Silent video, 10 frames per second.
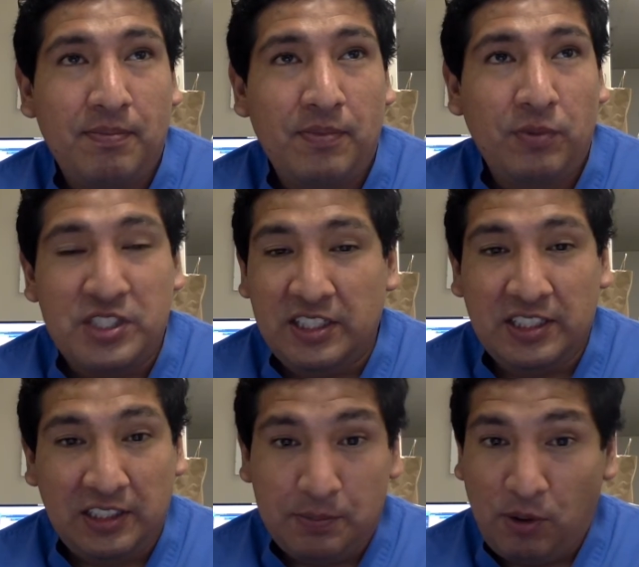which is
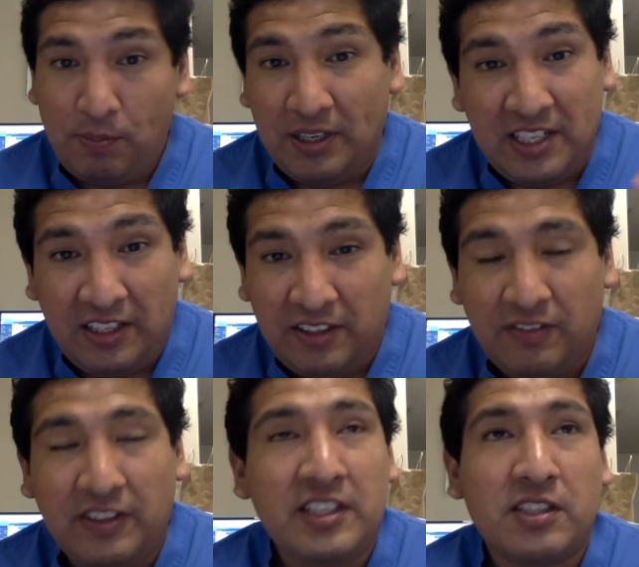at this point palliative,
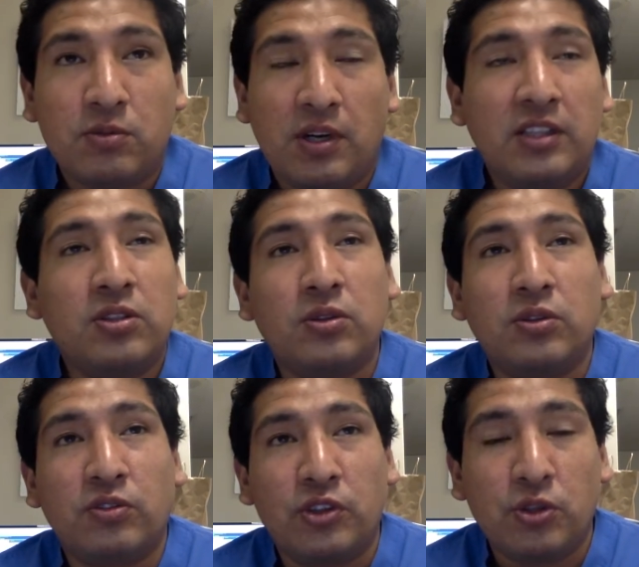and they just want
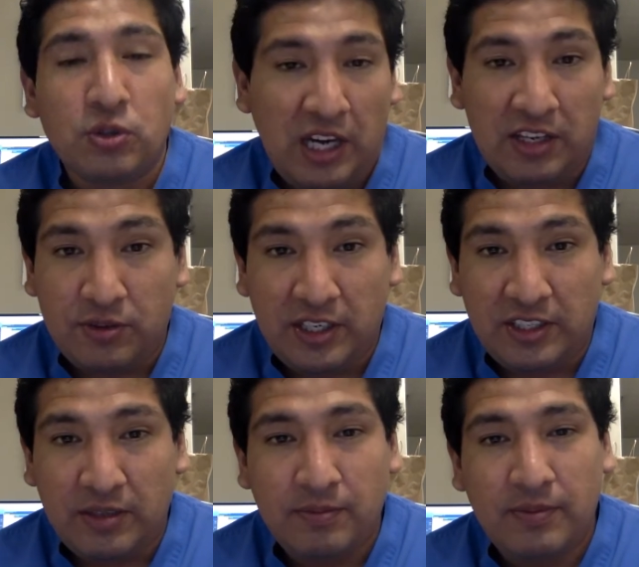for you to hydrate
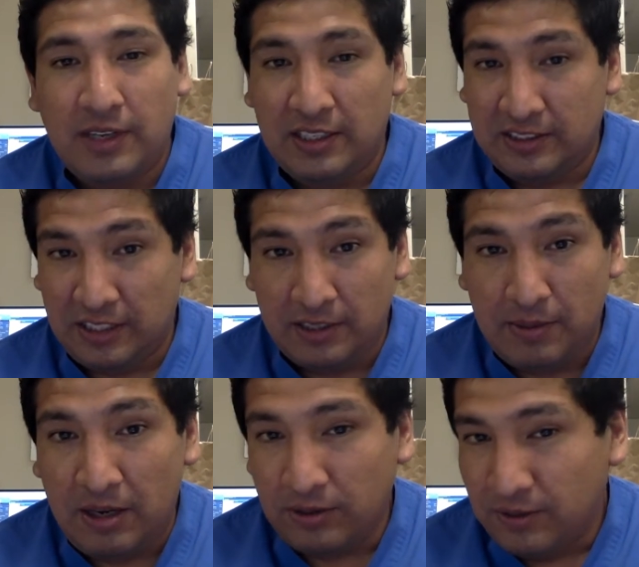them and send them
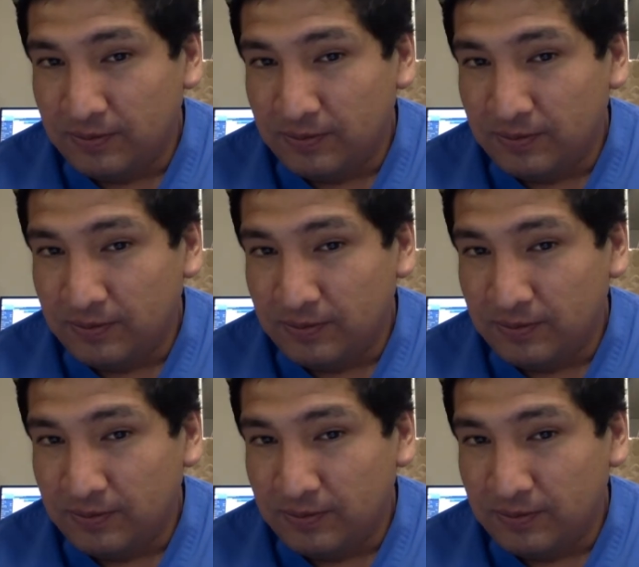out.